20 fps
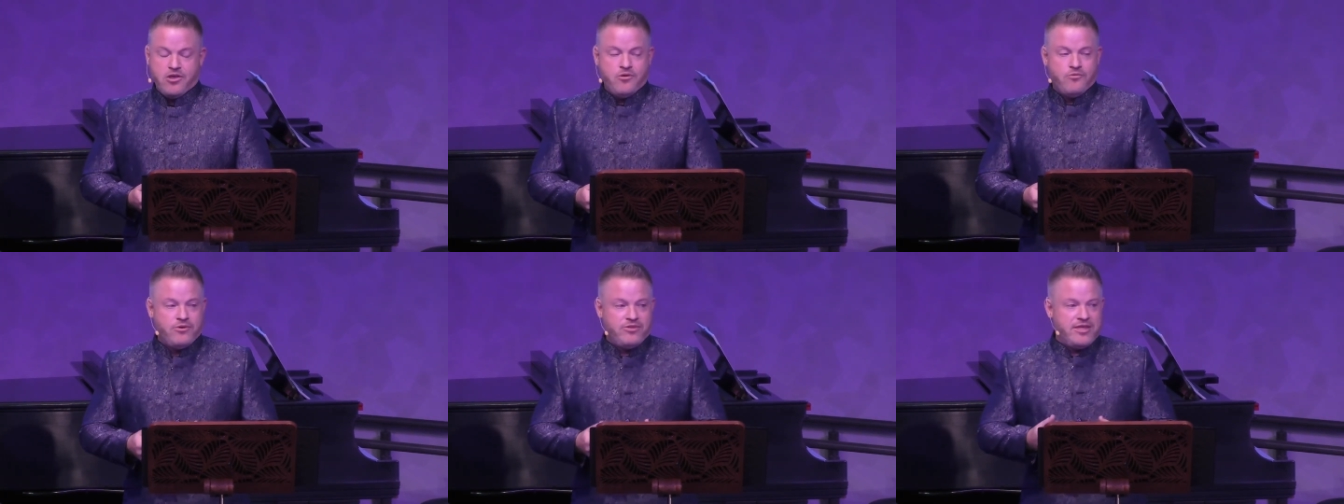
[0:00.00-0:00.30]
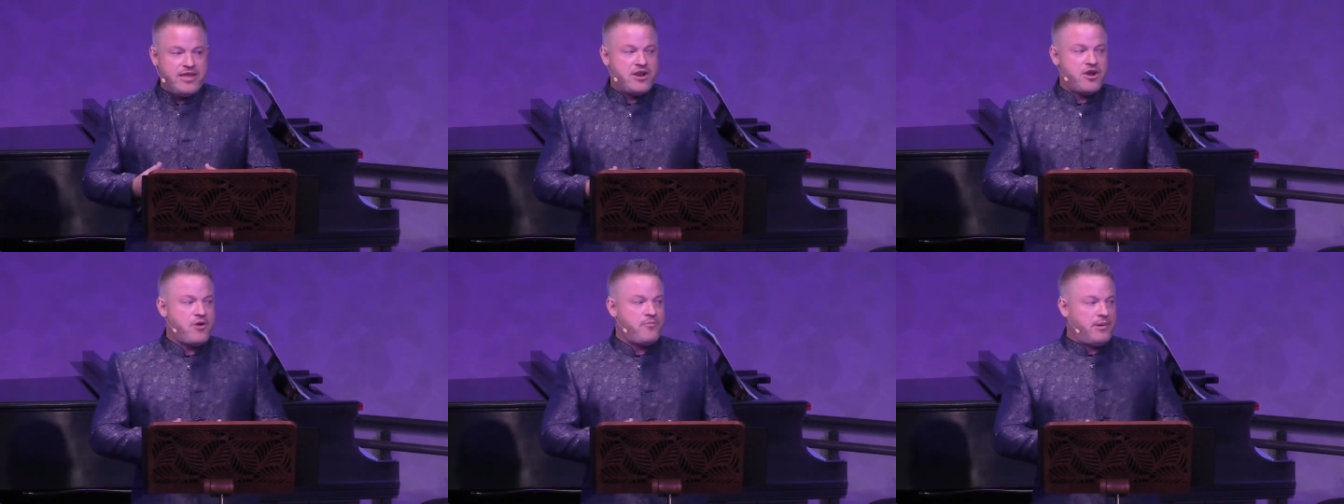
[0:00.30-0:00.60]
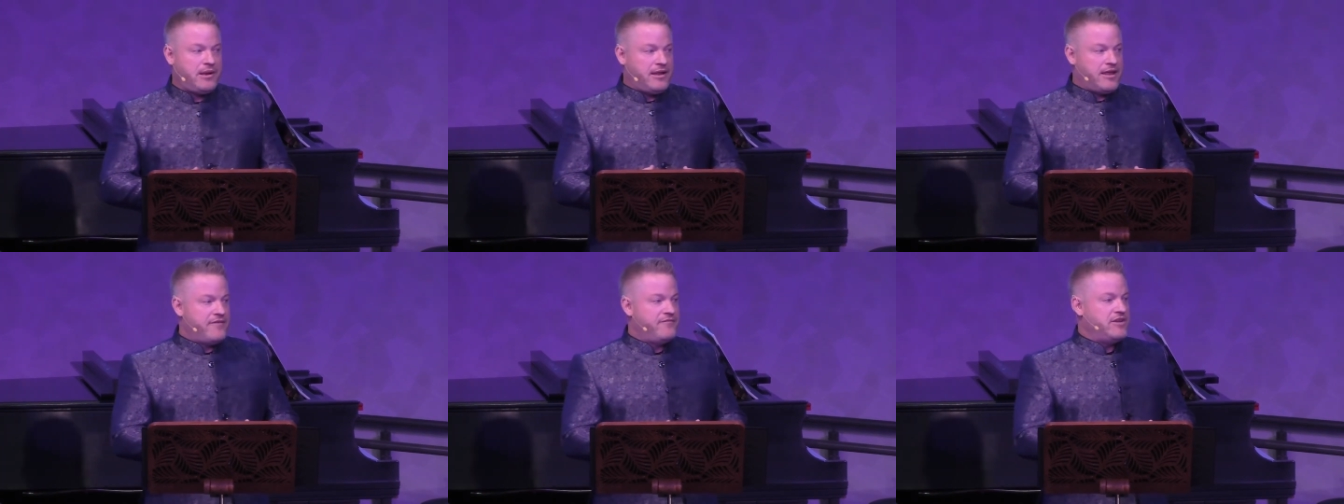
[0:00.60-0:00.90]
Within our
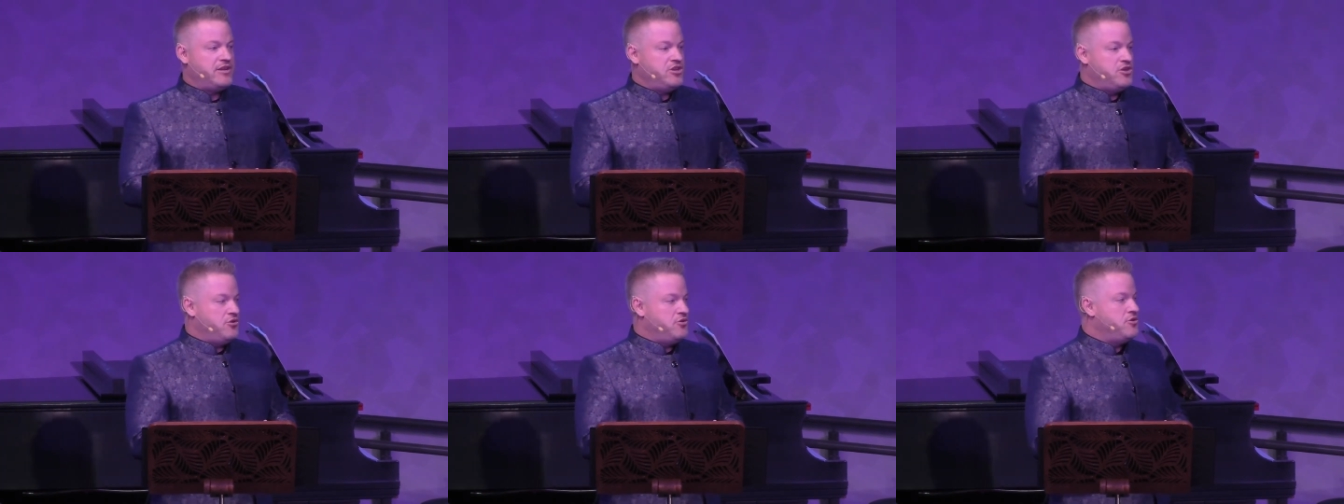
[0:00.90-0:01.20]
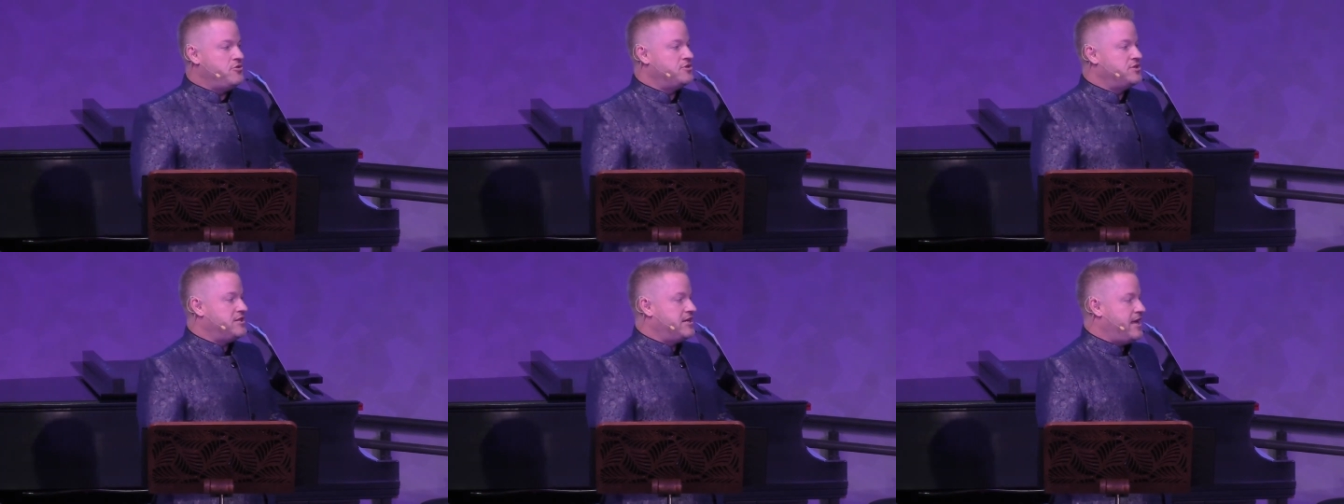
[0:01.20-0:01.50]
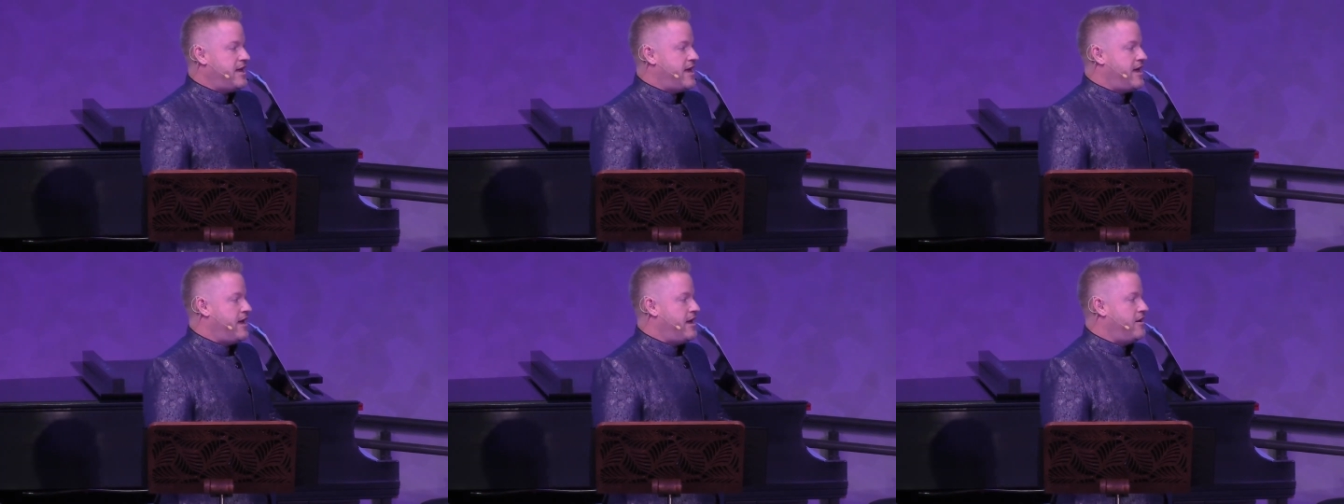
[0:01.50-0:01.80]
beloved
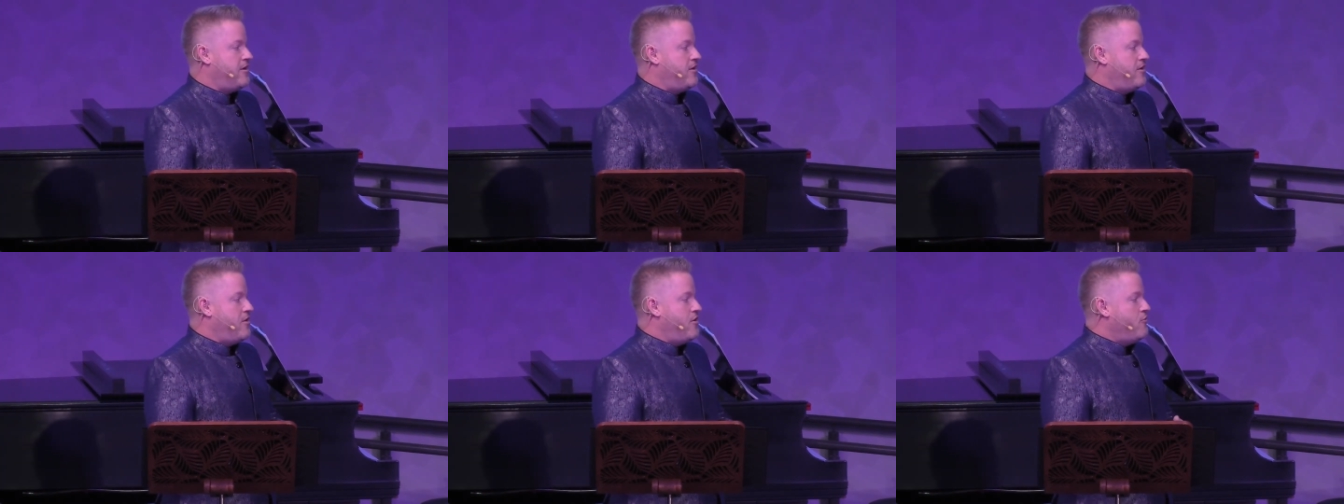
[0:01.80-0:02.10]
UUCA,